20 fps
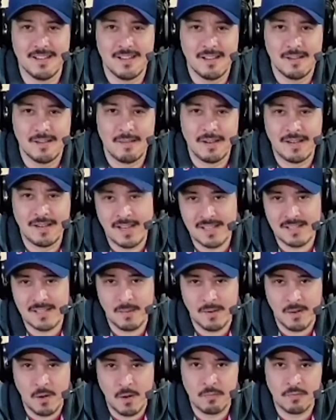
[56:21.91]
my next
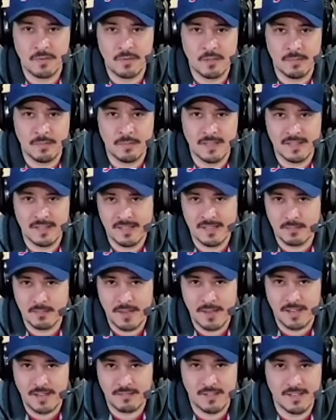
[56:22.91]
one hopefully will be an in the
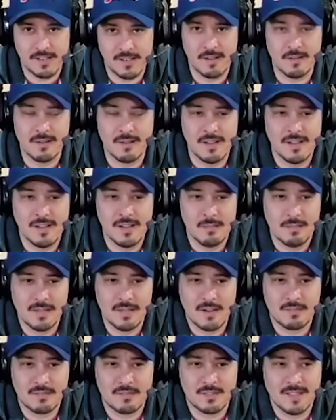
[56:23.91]
bag video,
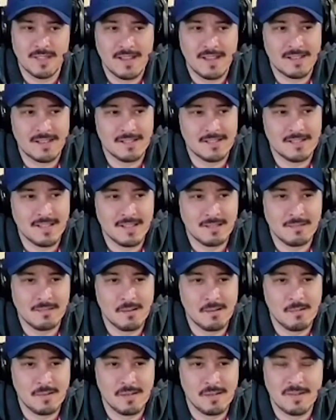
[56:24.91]
but after that it's like,
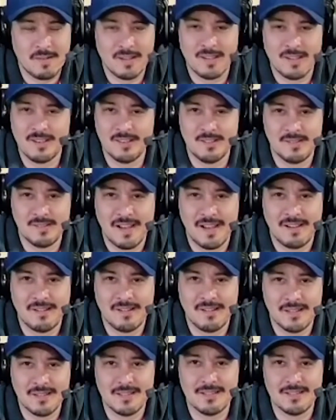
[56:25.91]
well, what am I gonna do
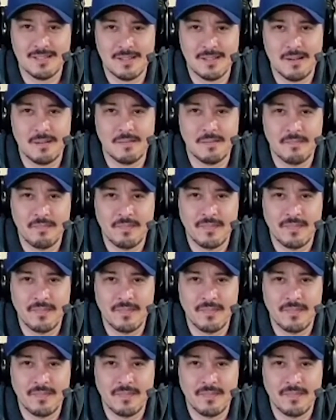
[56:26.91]
now? So,